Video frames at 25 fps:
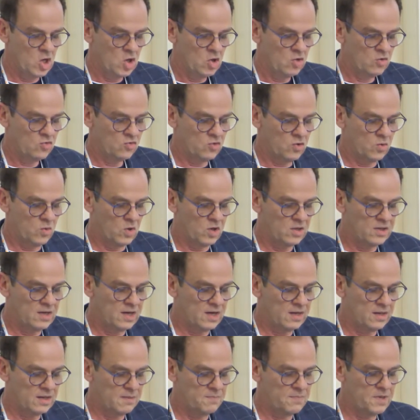So what
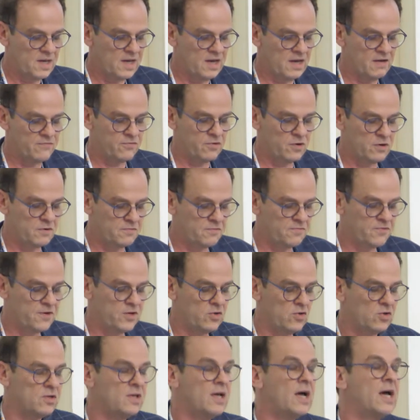are the behavioral
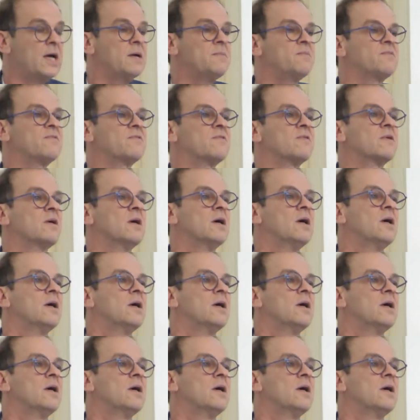phenotypes?